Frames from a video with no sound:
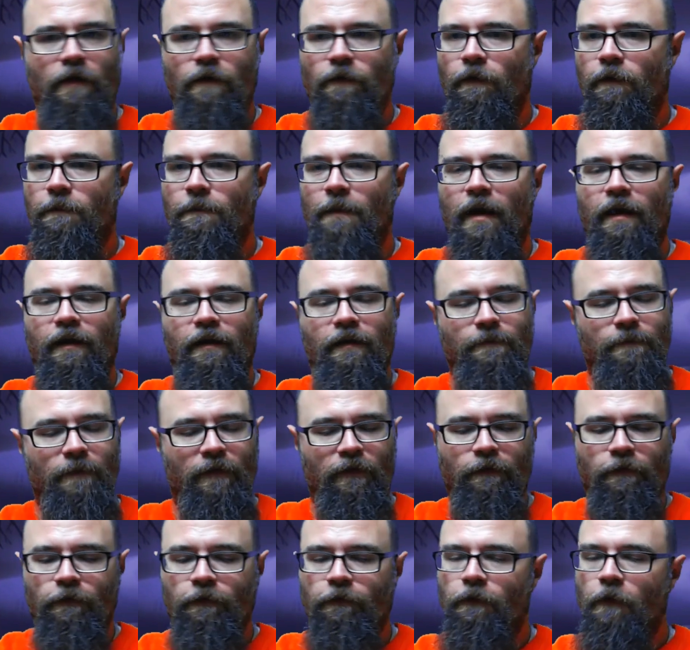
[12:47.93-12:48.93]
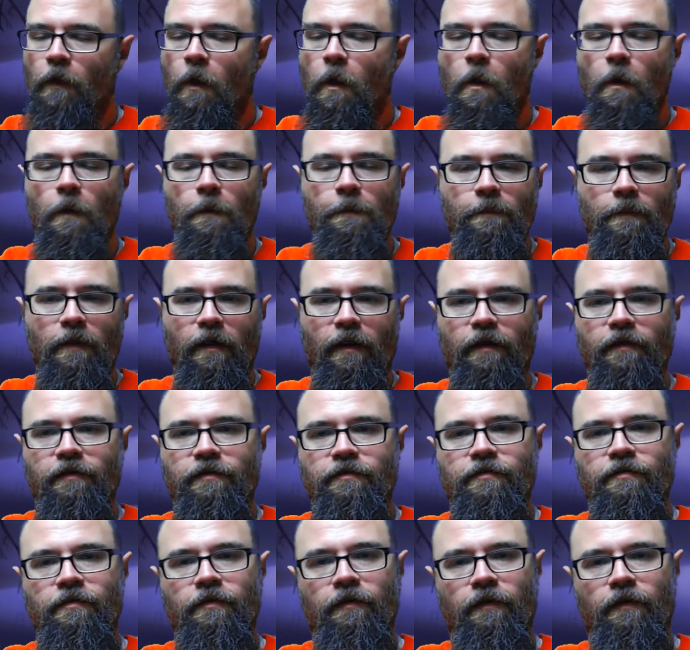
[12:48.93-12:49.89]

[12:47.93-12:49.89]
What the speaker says: reminded me so much